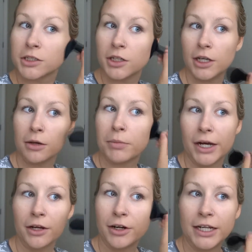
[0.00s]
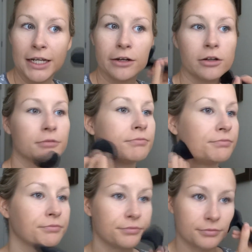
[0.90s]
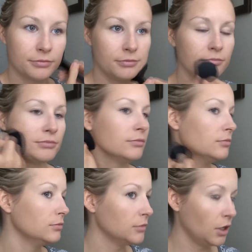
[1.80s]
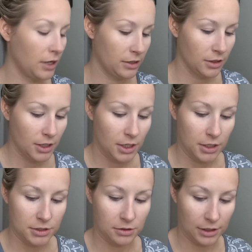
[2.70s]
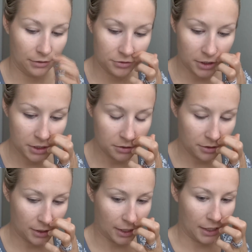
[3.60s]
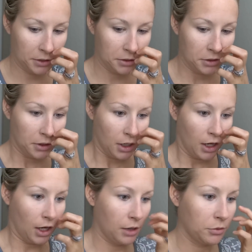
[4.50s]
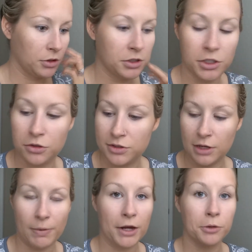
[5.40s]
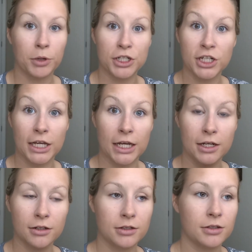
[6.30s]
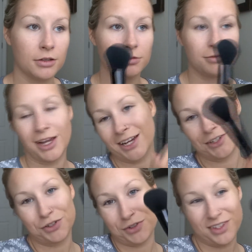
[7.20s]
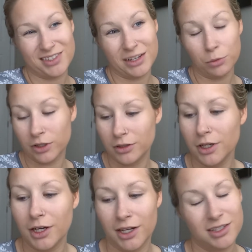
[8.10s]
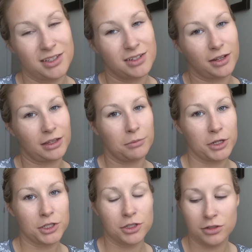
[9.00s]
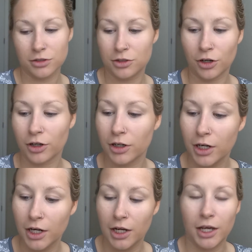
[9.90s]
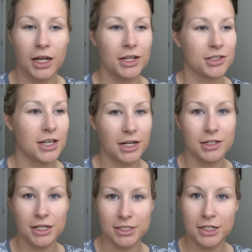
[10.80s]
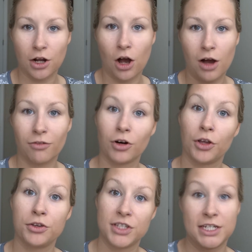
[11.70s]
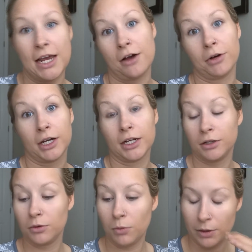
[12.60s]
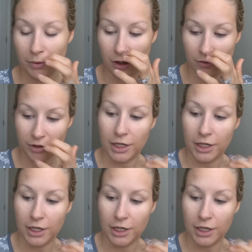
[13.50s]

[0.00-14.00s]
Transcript: You get by your ear. Alright, so after I do that, I'm going to use a powder brush again. I just use the same one because it's not that much darker. And I just kind of dust it off, or I'll use a towel and kind of wipe it off.